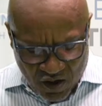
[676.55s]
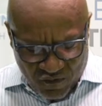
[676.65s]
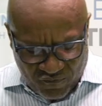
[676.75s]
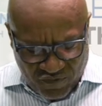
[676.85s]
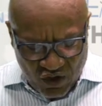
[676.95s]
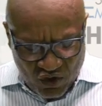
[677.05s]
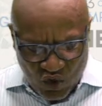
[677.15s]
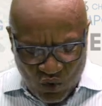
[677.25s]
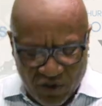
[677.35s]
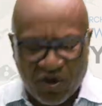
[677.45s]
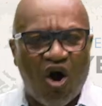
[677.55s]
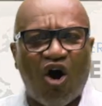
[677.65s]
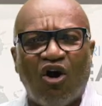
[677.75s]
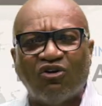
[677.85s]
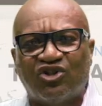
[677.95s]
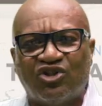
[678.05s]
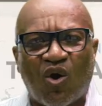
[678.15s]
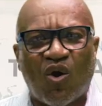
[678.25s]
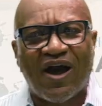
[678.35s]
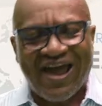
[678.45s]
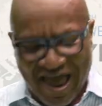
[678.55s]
fill you with all joy